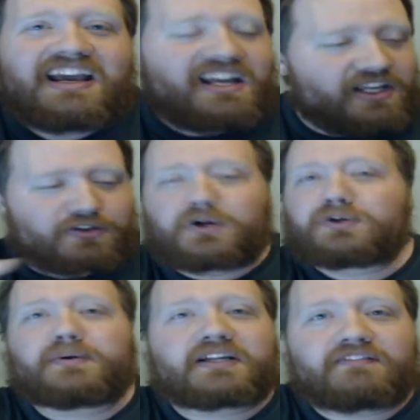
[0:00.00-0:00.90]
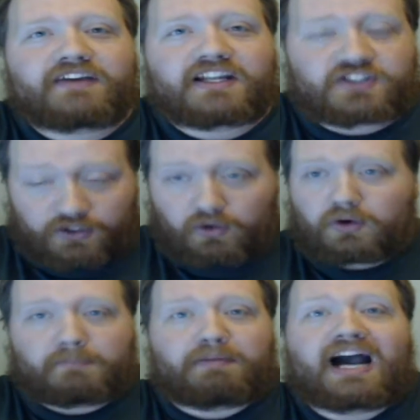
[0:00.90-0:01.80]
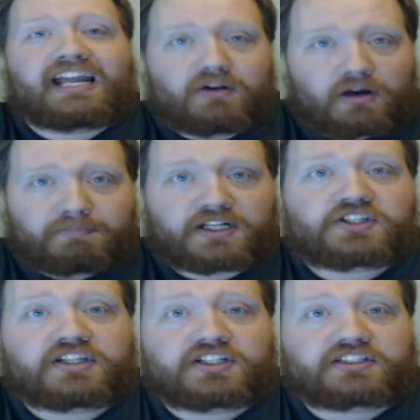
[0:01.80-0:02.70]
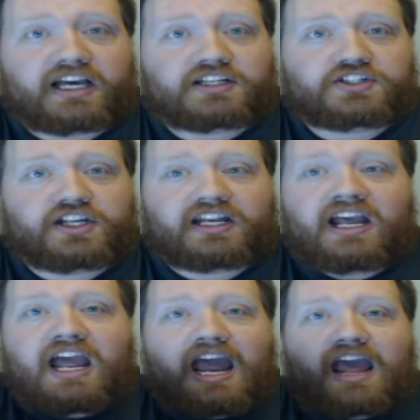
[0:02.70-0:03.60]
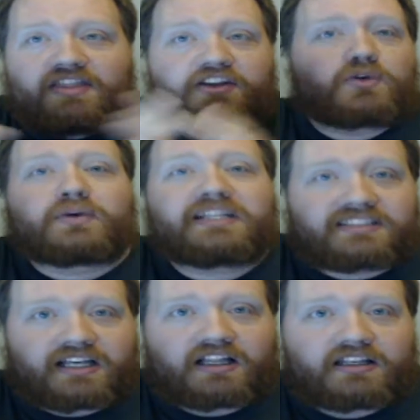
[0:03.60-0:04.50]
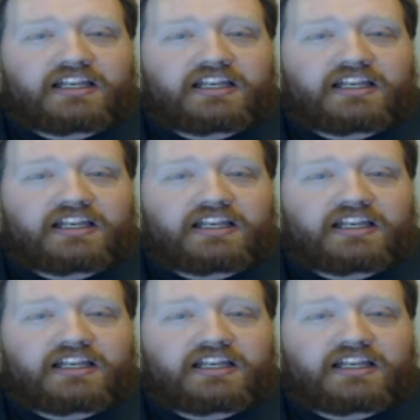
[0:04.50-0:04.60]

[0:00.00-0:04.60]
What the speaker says: Either go to a convention or buy out a bunch of this kind of shit and then you resell it.